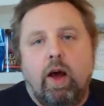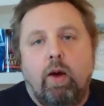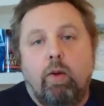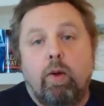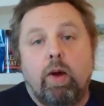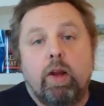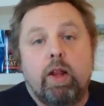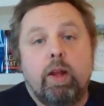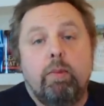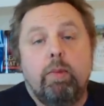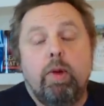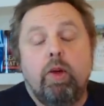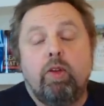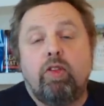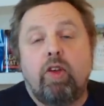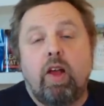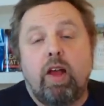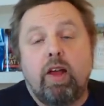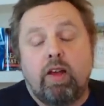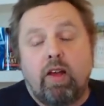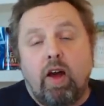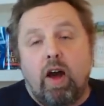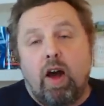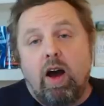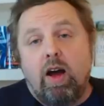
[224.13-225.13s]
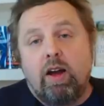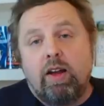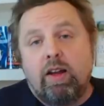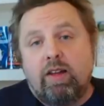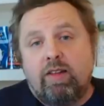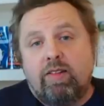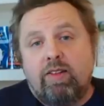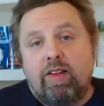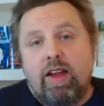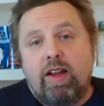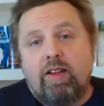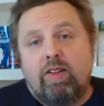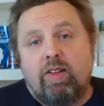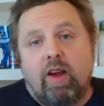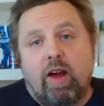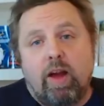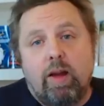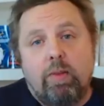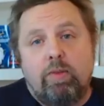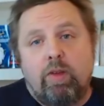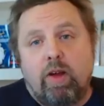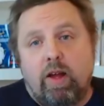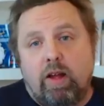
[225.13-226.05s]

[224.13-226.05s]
of one of the most iconic daytime